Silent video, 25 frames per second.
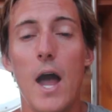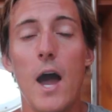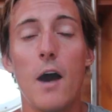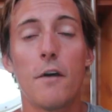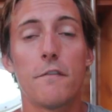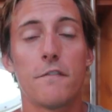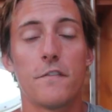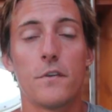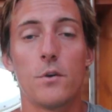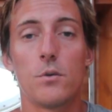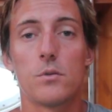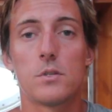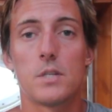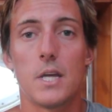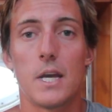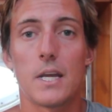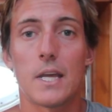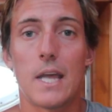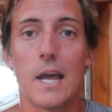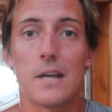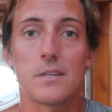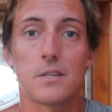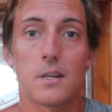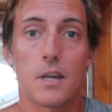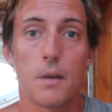our fuel tank
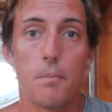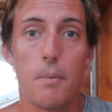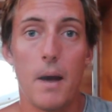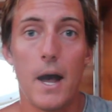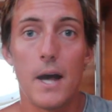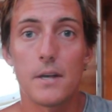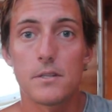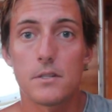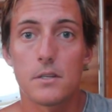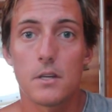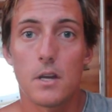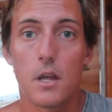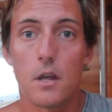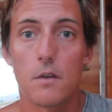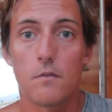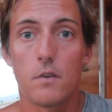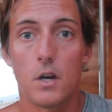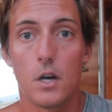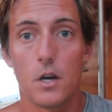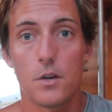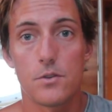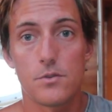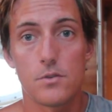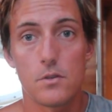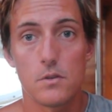has a capacity of
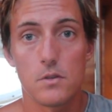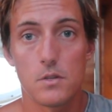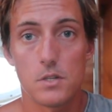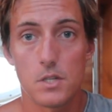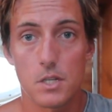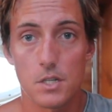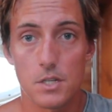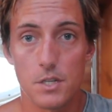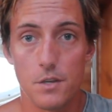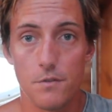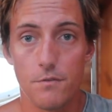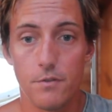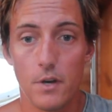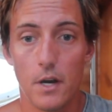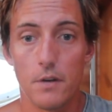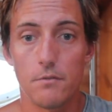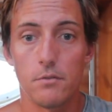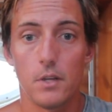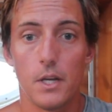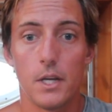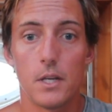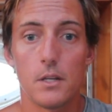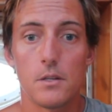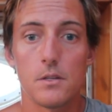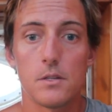165
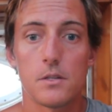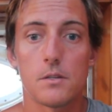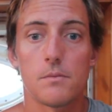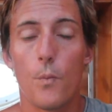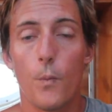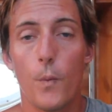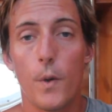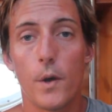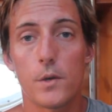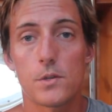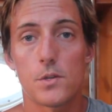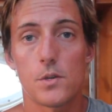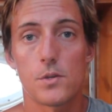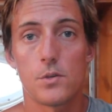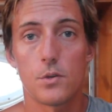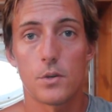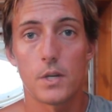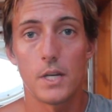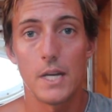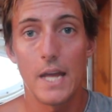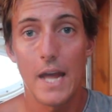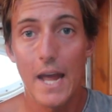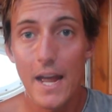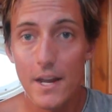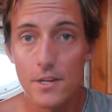litres. We also took
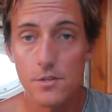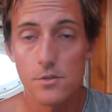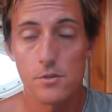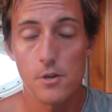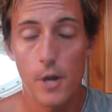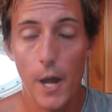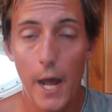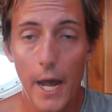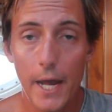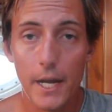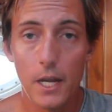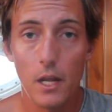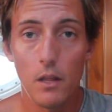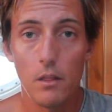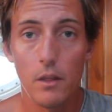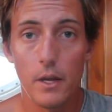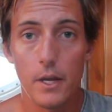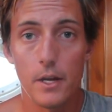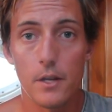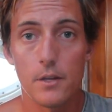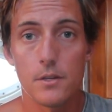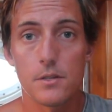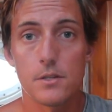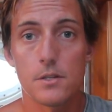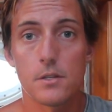an extra 80
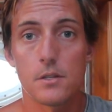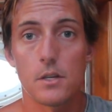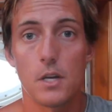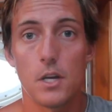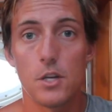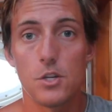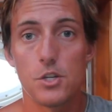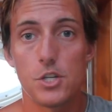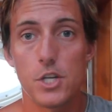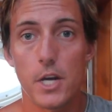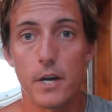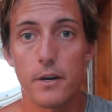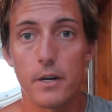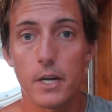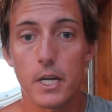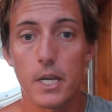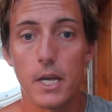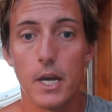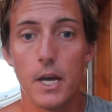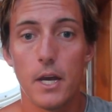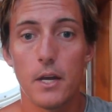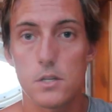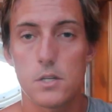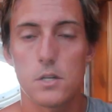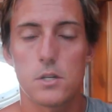litres in jerry
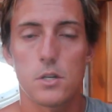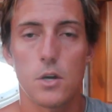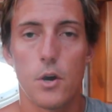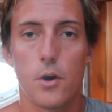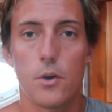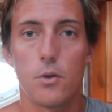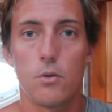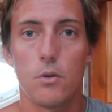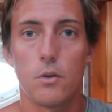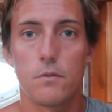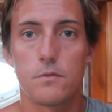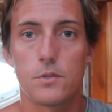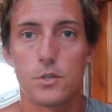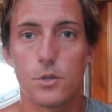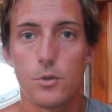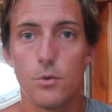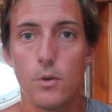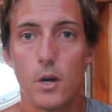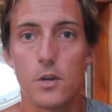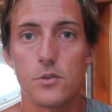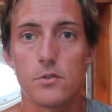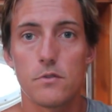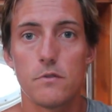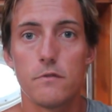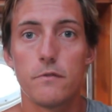cans, a total of
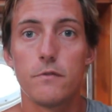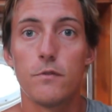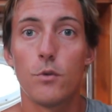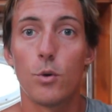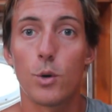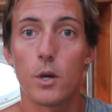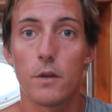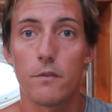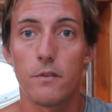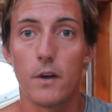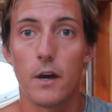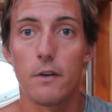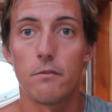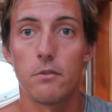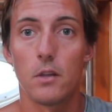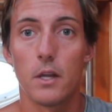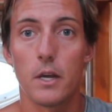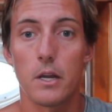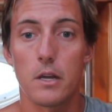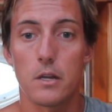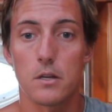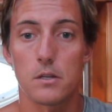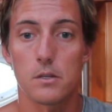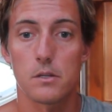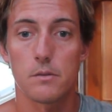245
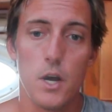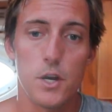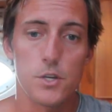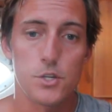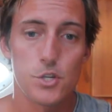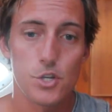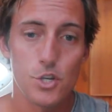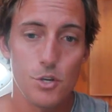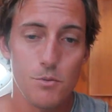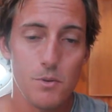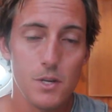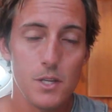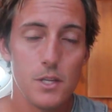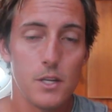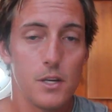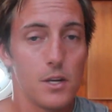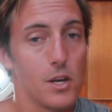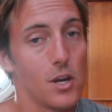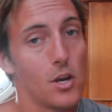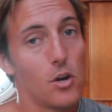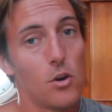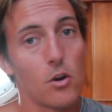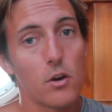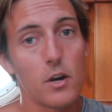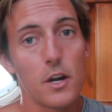litres. Assuming that
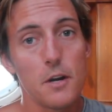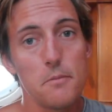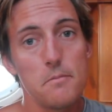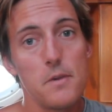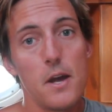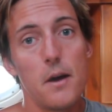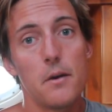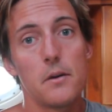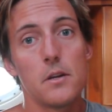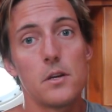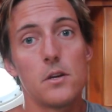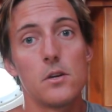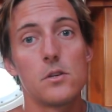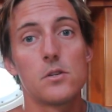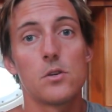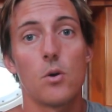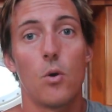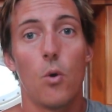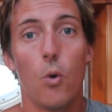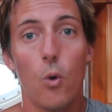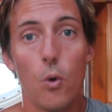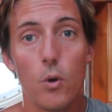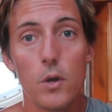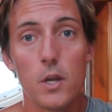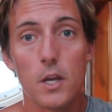you're not going to be able to use
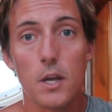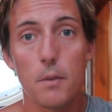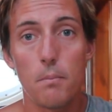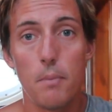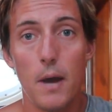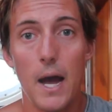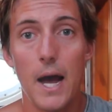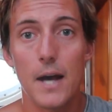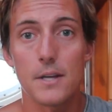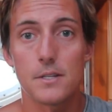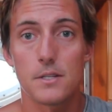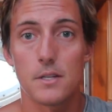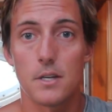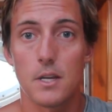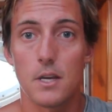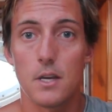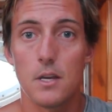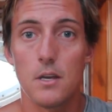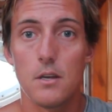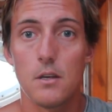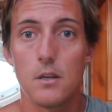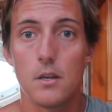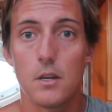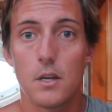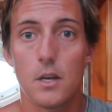all your
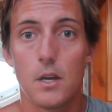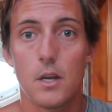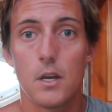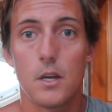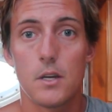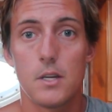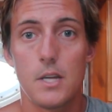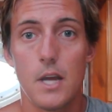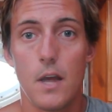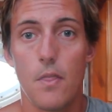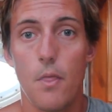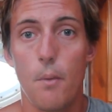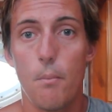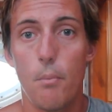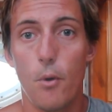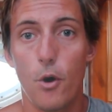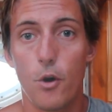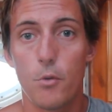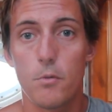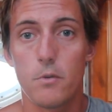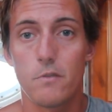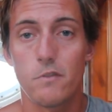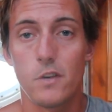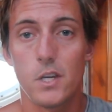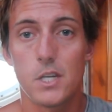capacity down the bottom
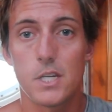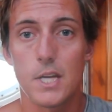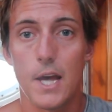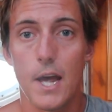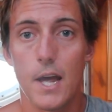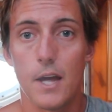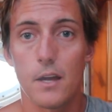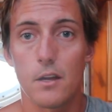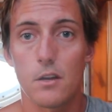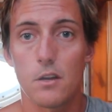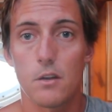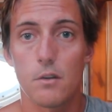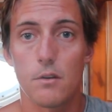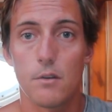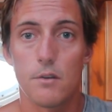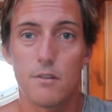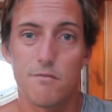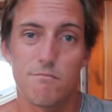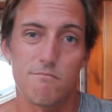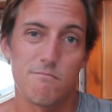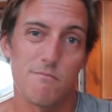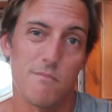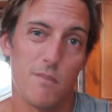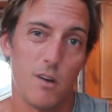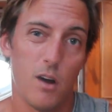of your tank
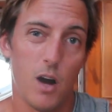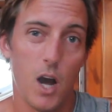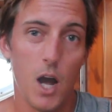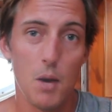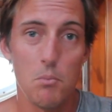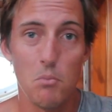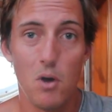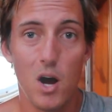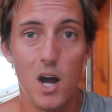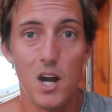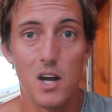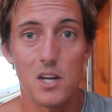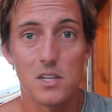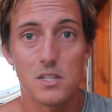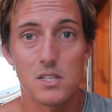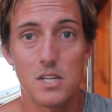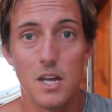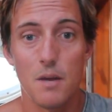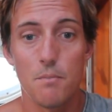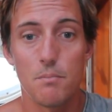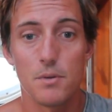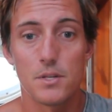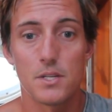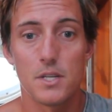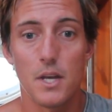by minus
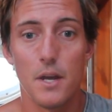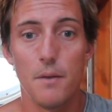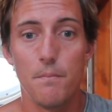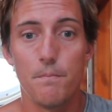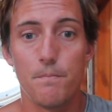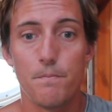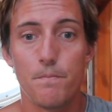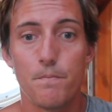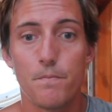10%,